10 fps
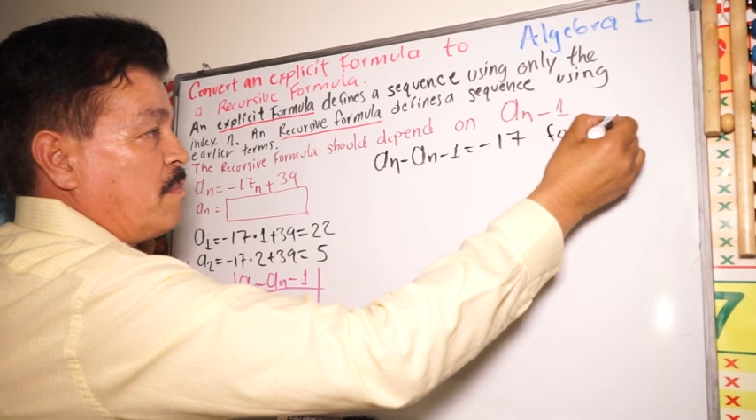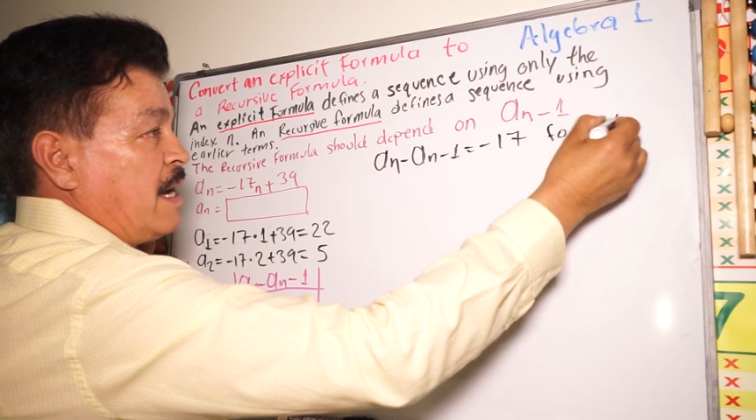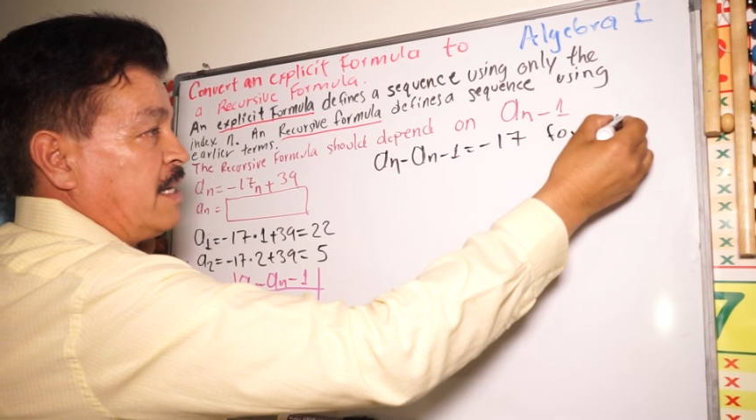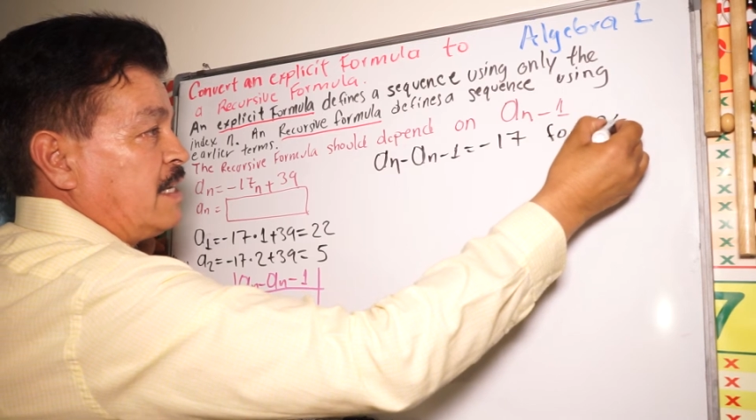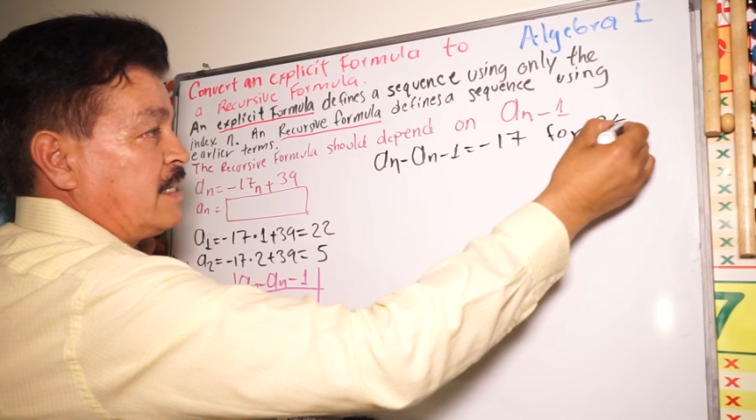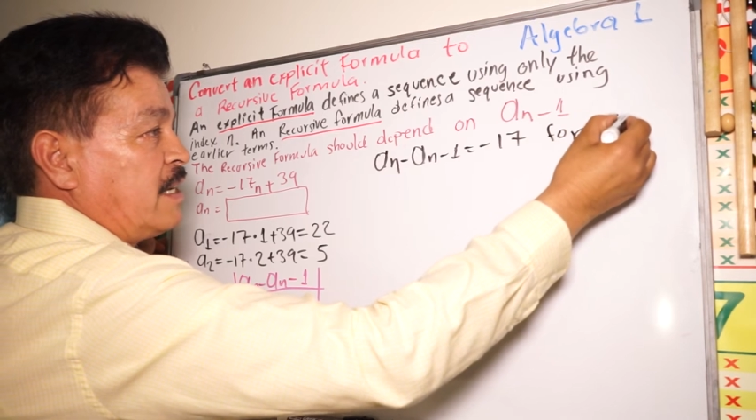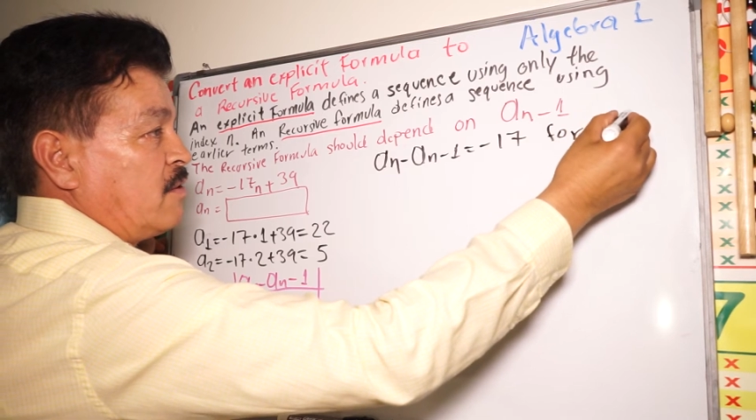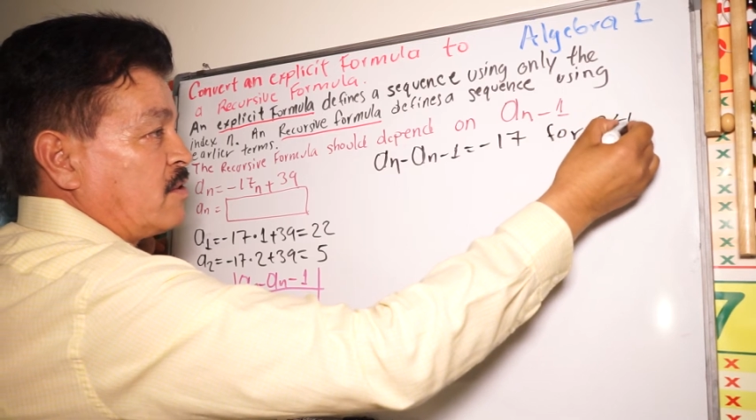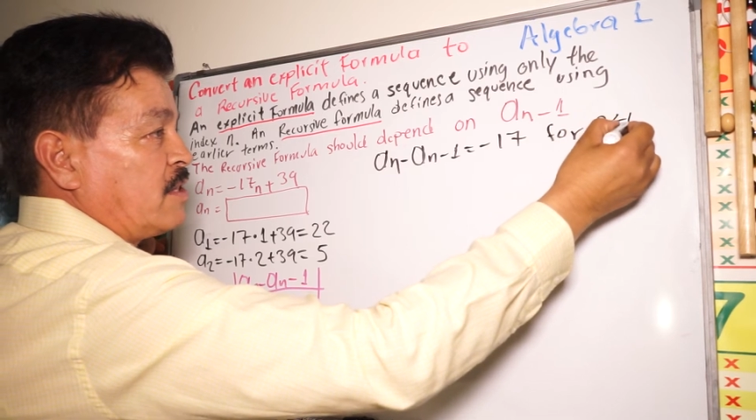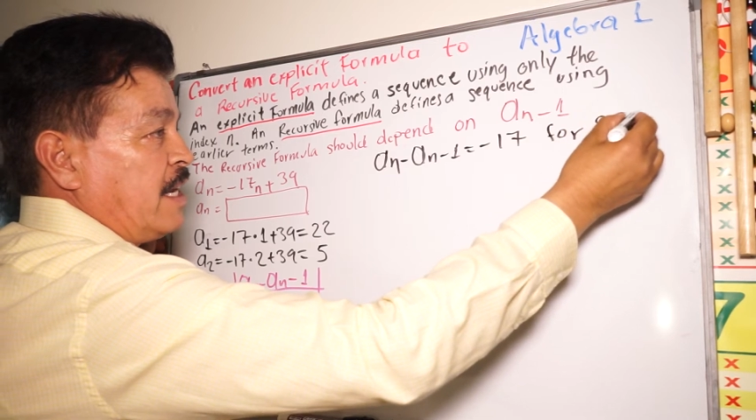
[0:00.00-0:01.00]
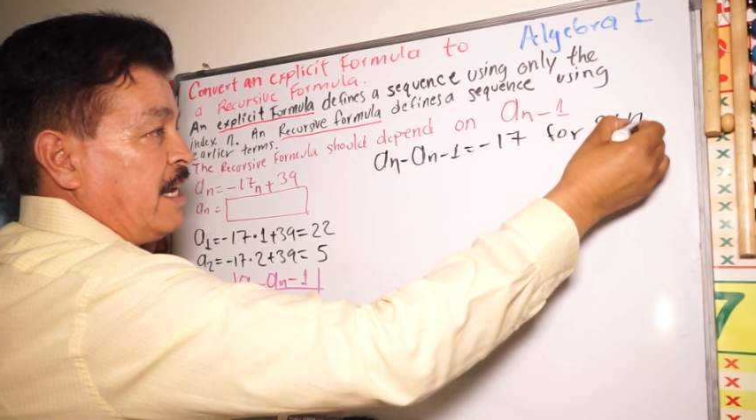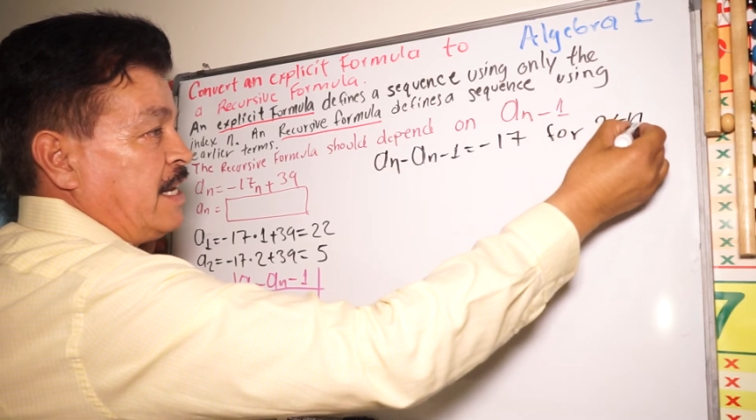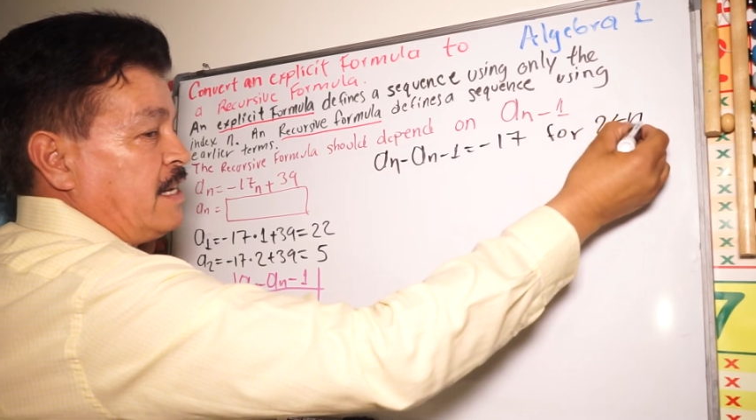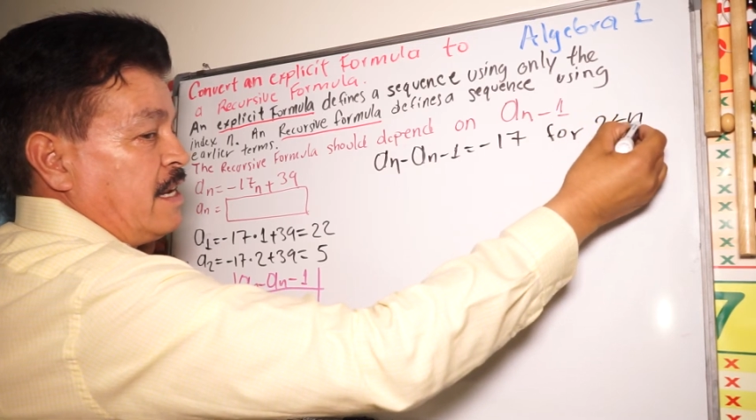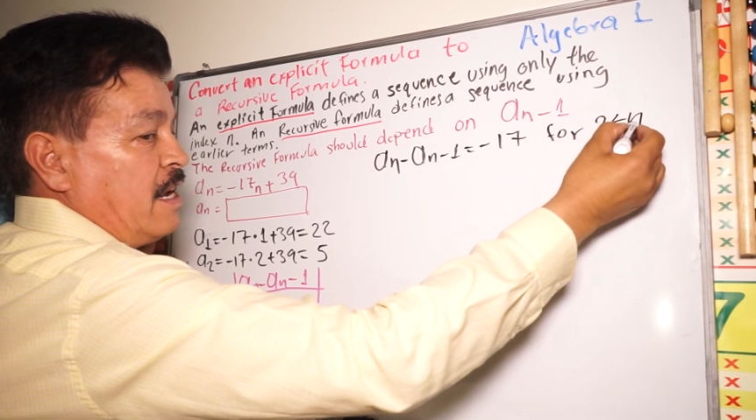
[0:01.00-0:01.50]
minus equals
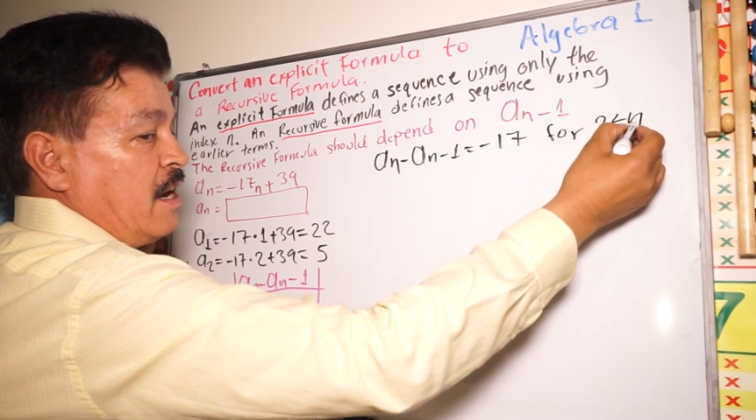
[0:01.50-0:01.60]
n,